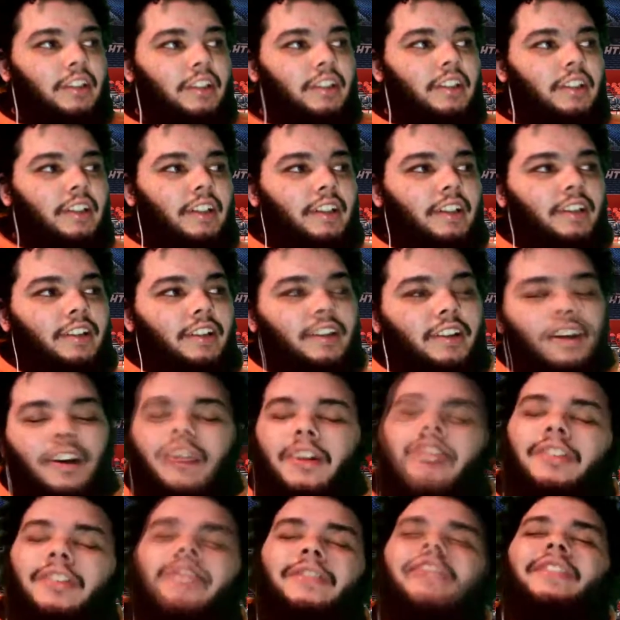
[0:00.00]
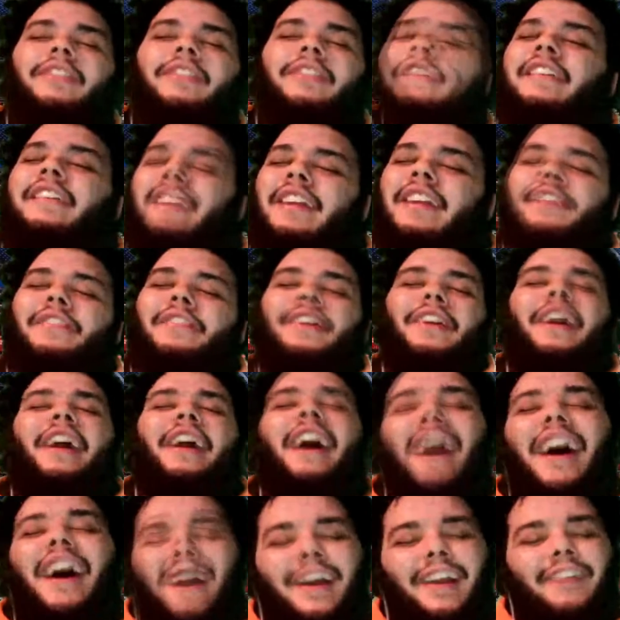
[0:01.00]
How could I forget
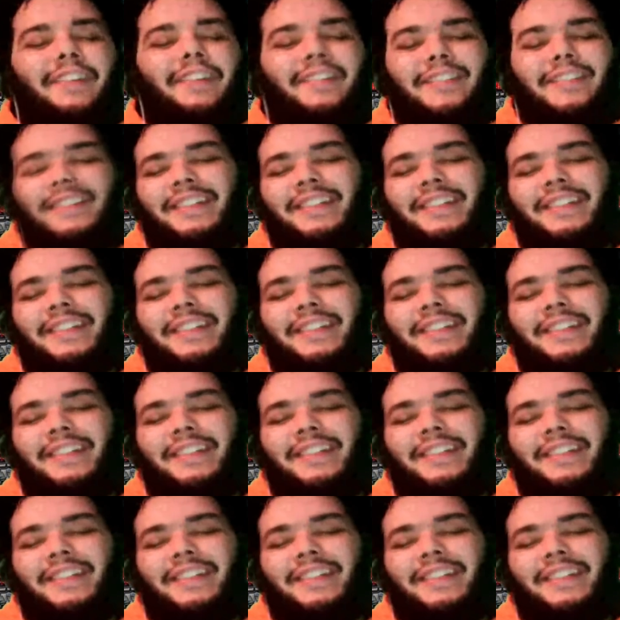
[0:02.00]
Iowa?